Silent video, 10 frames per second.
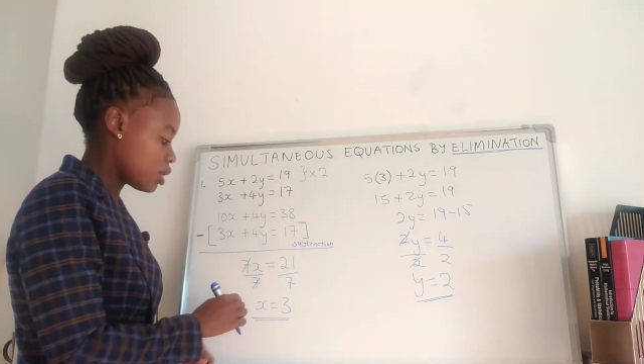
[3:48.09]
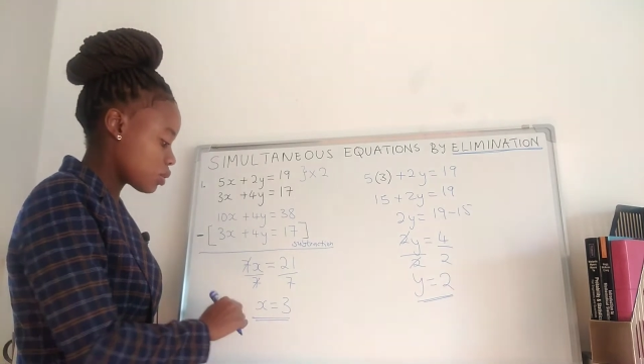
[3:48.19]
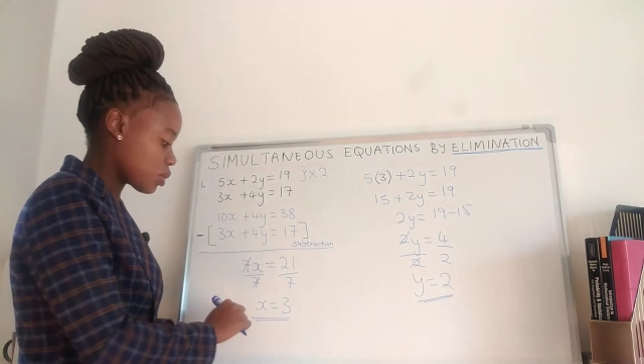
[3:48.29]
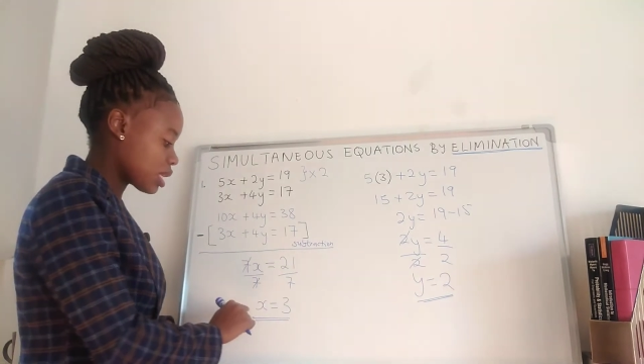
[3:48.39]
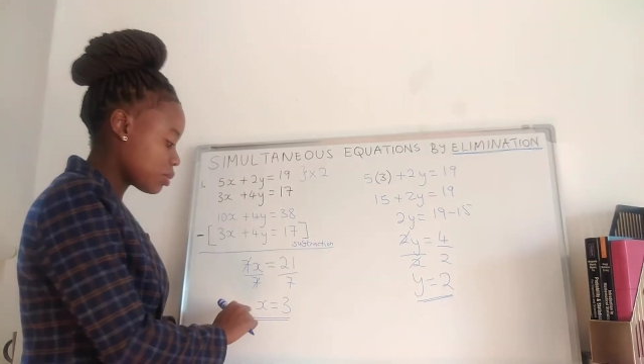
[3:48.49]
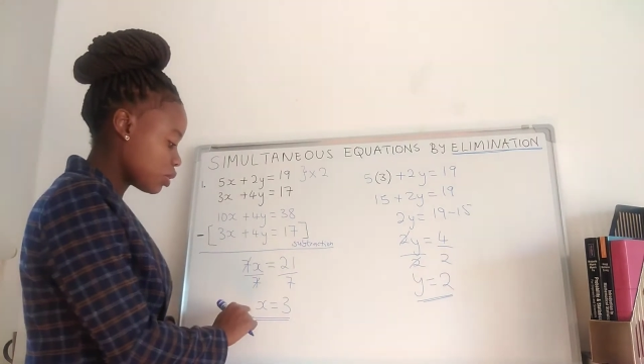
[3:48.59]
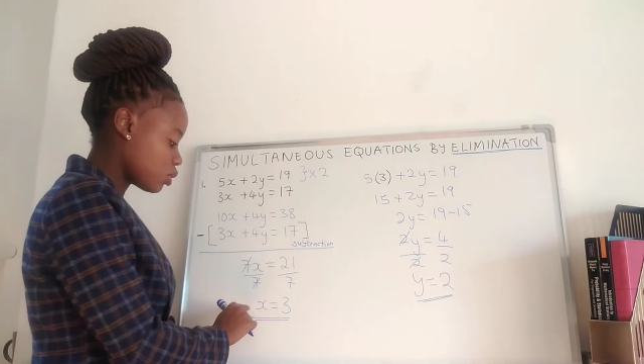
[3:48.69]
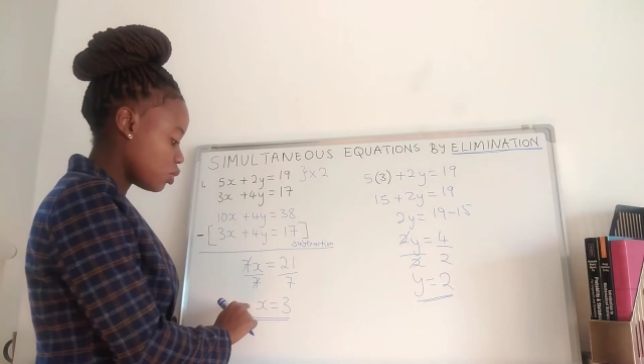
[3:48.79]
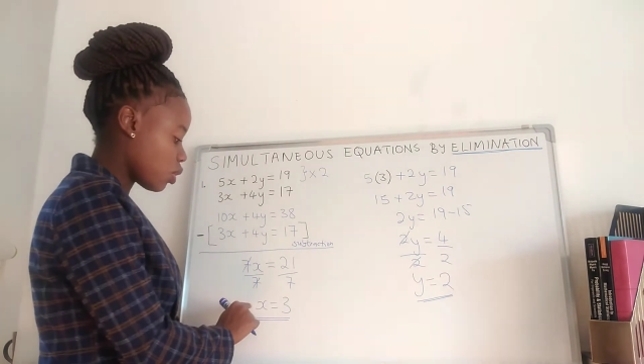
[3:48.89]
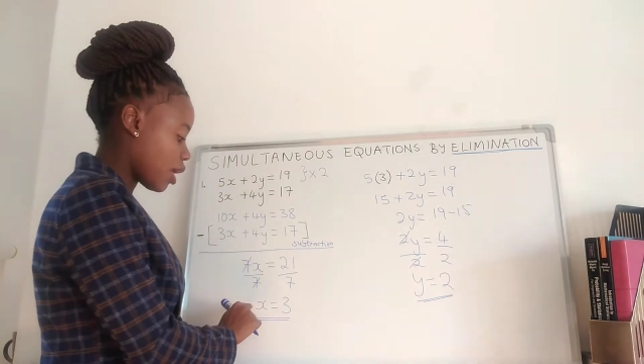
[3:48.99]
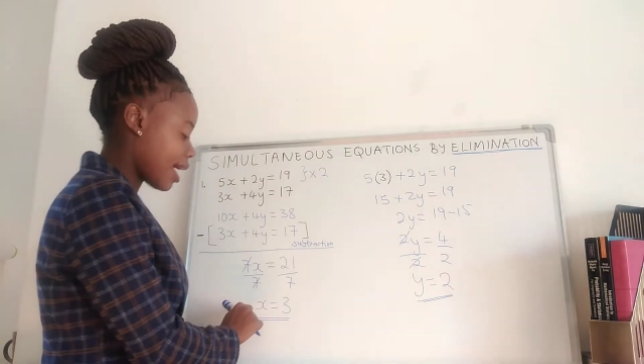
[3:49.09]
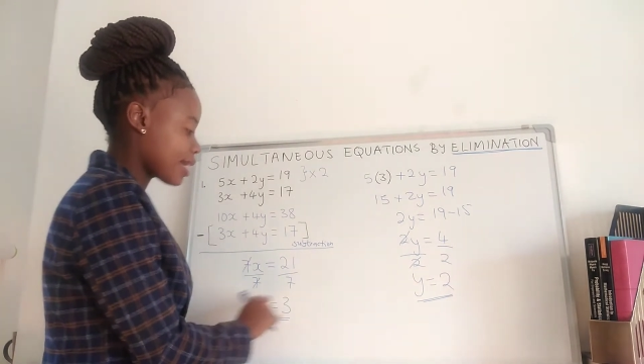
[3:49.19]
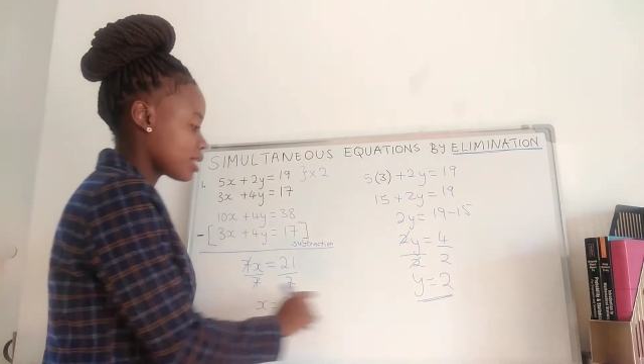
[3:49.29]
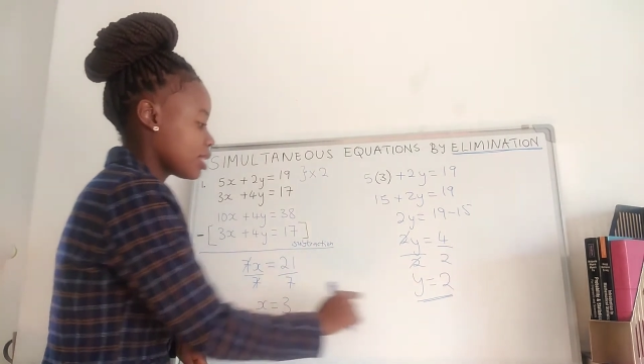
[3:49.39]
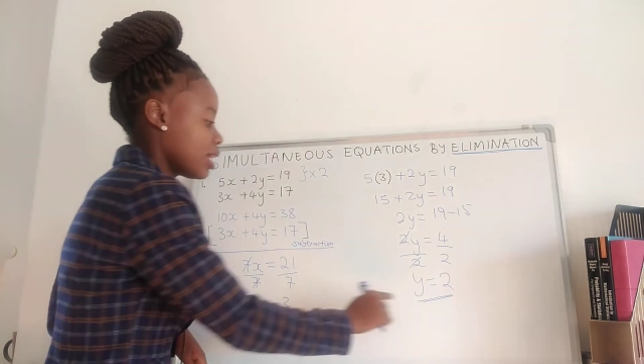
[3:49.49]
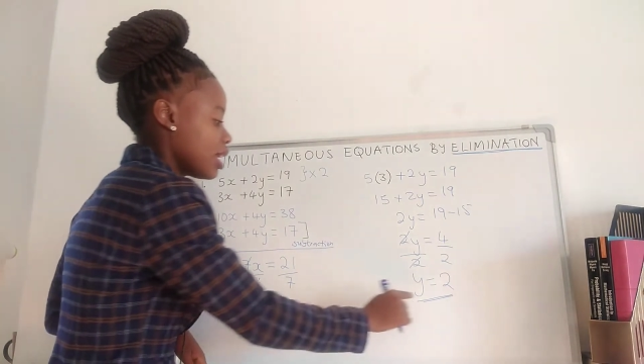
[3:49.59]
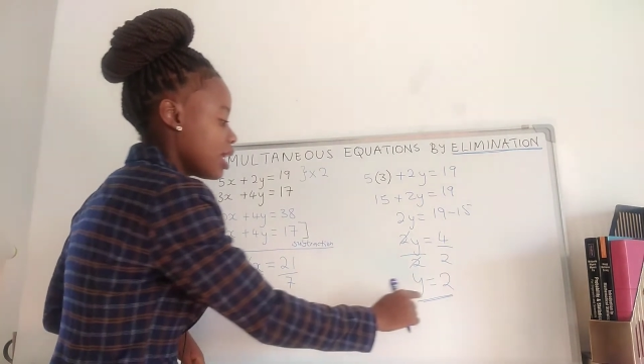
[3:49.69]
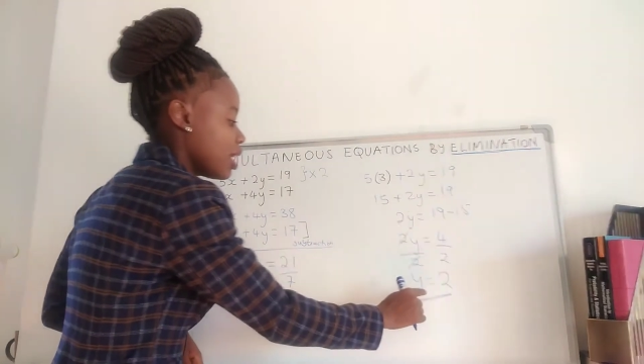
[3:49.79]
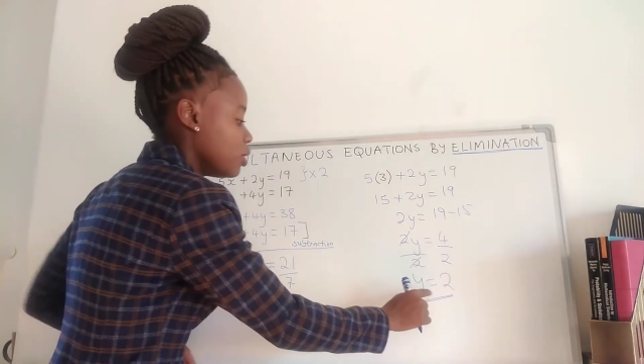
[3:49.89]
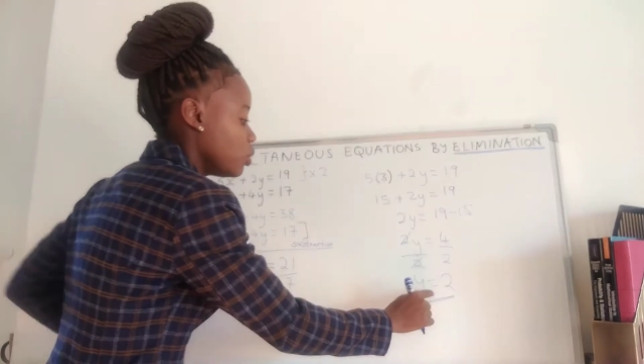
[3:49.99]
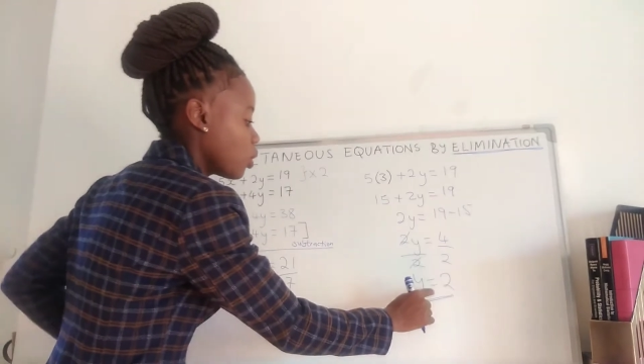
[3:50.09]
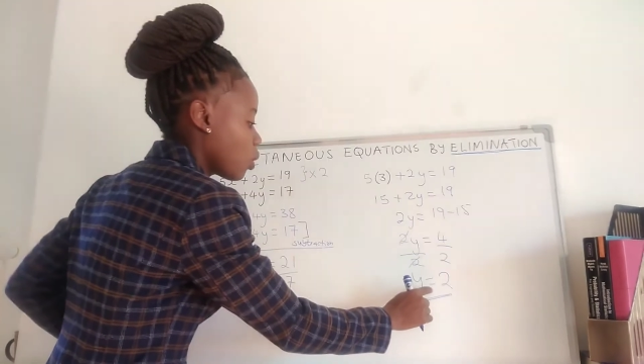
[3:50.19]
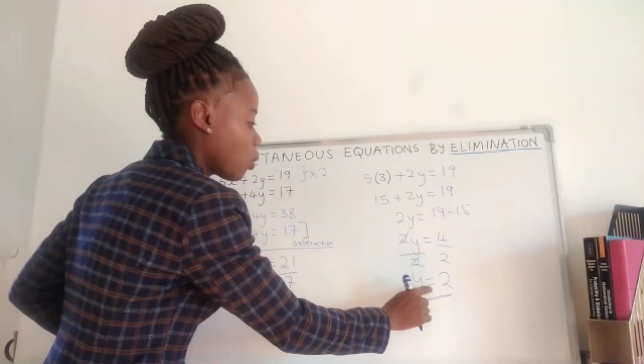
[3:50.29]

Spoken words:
So substitute your x and your